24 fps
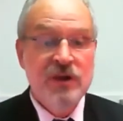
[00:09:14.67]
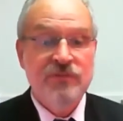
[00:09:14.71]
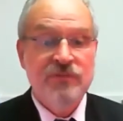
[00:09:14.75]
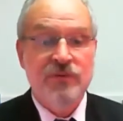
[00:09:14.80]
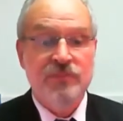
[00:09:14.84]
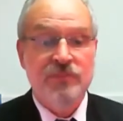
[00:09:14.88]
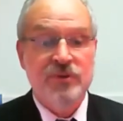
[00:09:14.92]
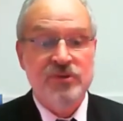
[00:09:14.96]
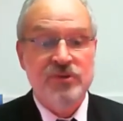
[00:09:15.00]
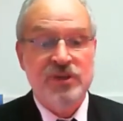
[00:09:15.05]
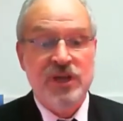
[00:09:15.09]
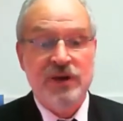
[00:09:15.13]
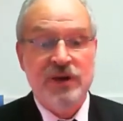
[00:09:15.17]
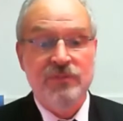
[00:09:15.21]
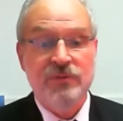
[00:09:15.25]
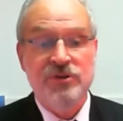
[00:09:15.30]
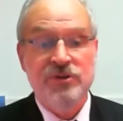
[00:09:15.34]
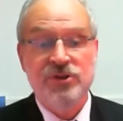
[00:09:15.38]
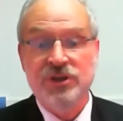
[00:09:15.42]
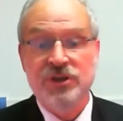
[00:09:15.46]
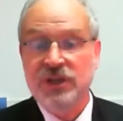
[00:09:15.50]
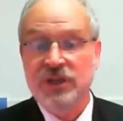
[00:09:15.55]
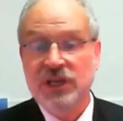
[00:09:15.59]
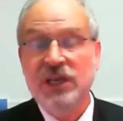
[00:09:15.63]
from
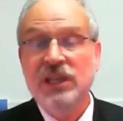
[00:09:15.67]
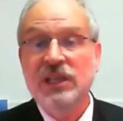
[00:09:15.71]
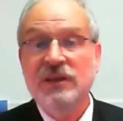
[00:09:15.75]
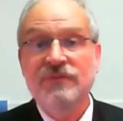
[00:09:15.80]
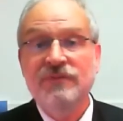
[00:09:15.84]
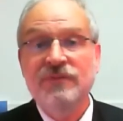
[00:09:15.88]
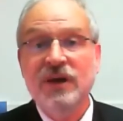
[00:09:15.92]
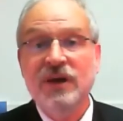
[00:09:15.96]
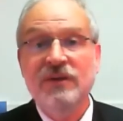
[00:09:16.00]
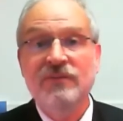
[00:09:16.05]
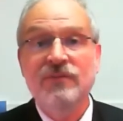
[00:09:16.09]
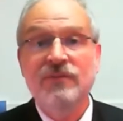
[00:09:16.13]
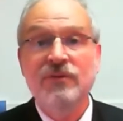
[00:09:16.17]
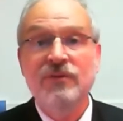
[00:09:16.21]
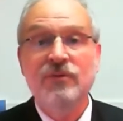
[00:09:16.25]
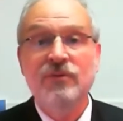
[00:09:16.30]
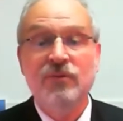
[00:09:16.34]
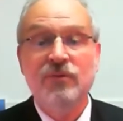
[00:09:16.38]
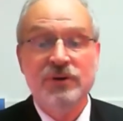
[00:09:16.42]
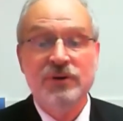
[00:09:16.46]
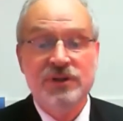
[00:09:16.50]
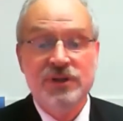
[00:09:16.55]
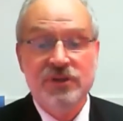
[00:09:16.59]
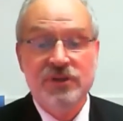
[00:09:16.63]
establishing any favored
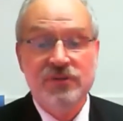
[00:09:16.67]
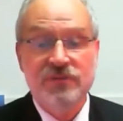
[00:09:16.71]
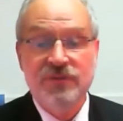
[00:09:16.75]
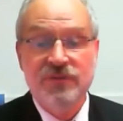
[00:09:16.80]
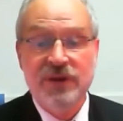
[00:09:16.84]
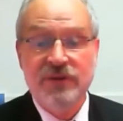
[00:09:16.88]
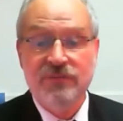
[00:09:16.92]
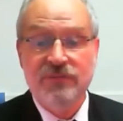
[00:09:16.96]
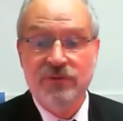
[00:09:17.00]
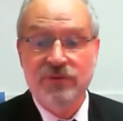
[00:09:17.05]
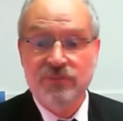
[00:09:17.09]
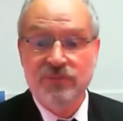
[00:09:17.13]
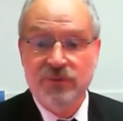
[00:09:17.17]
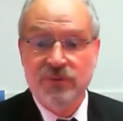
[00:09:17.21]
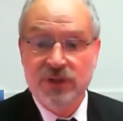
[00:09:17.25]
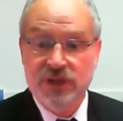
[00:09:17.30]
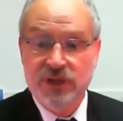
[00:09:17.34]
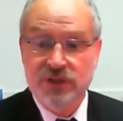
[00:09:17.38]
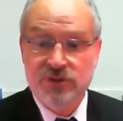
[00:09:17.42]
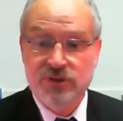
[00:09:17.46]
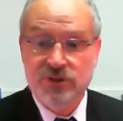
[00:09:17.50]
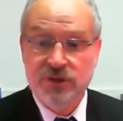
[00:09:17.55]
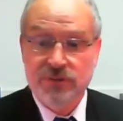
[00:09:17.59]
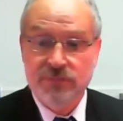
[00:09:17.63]
or disfavored
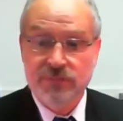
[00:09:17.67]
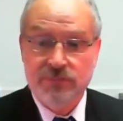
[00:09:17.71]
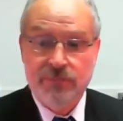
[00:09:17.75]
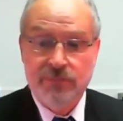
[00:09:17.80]
religion.